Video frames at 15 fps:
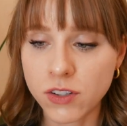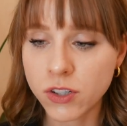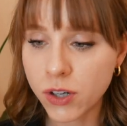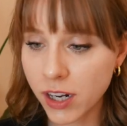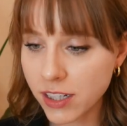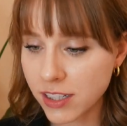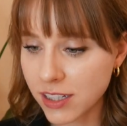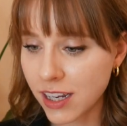
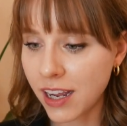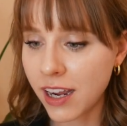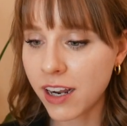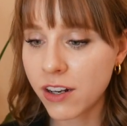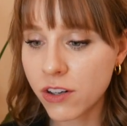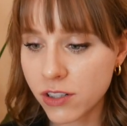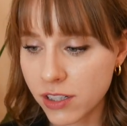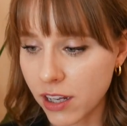Trust
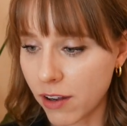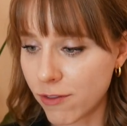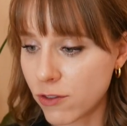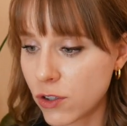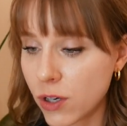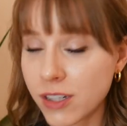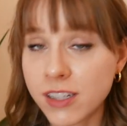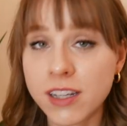in yourself,
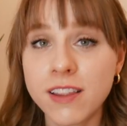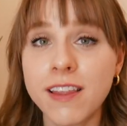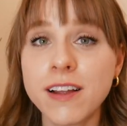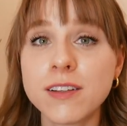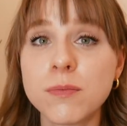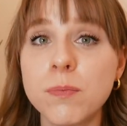trust in things